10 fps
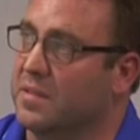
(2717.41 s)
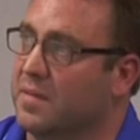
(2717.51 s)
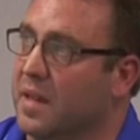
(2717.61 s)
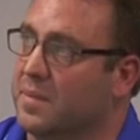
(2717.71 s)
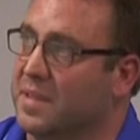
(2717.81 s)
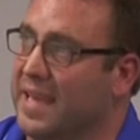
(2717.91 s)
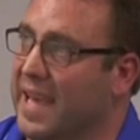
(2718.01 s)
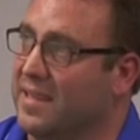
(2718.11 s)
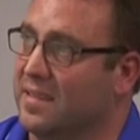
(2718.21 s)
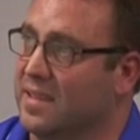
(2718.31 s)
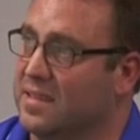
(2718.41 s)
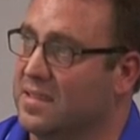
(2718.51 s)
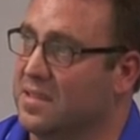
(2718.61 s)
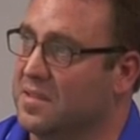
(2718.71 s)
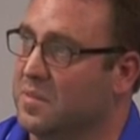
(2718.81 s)
developed a cannulated
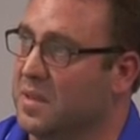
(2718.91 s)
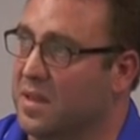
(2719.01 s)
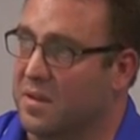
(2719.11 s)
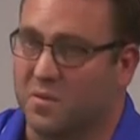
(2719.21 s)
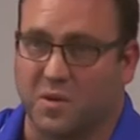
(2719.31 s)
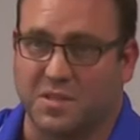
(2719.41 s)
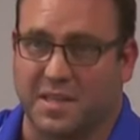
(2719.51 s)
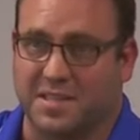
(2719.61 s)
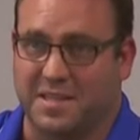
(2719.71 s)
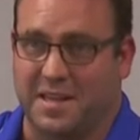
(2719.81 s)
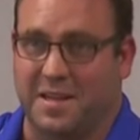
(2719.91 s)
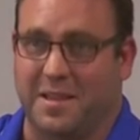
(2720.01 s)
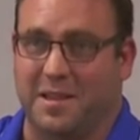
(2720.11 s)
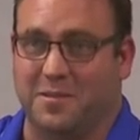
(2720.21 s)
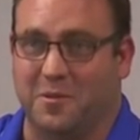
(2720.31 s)
system, and then of course I decided I
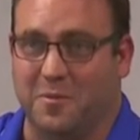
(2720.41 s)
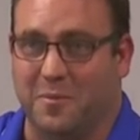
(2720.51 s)
like the old